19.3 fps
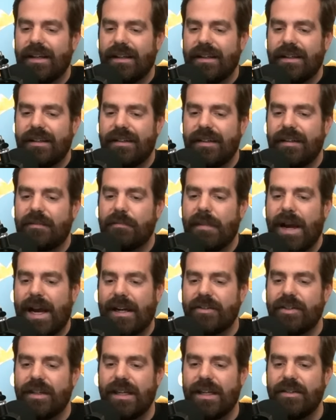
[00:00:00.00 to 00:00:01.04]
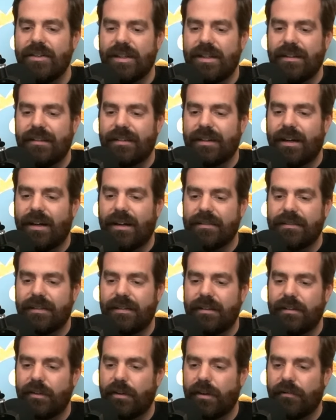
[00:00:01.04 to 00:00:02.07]
Indeed's matching engine is
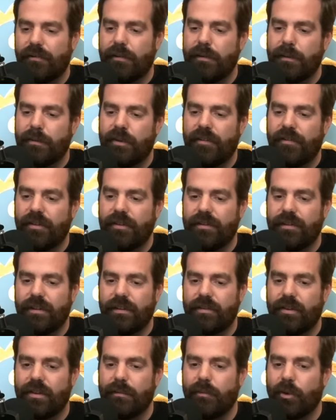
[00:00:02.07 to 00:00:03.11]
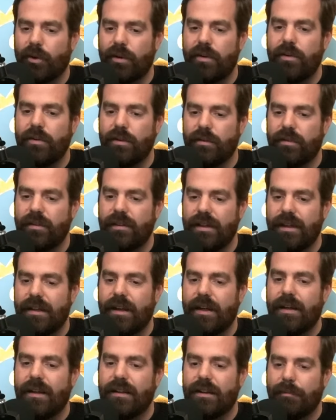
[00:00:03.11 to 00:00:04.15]
constantly learning from your preferences, so the more you use Indeed,
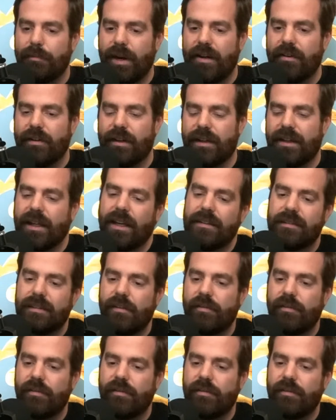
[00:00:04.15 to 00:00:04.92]
the better it gets.